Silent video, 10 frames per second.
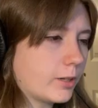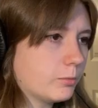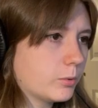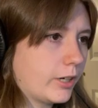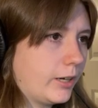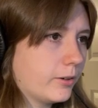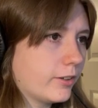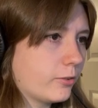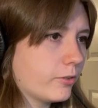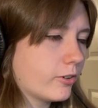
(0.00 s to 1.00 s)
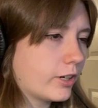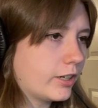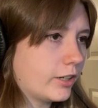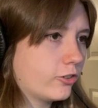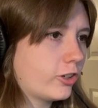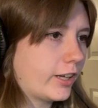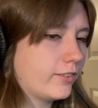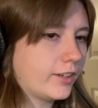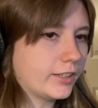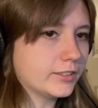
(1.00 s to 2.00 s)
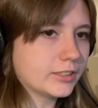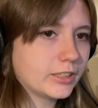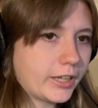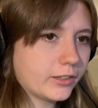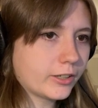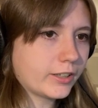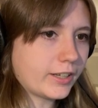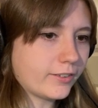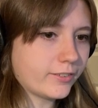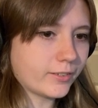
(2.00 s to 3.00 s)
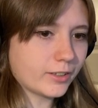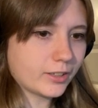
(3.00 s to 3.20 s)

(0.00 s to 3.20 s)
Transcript: a couple more hours. This one's already not enchanted. But look at this.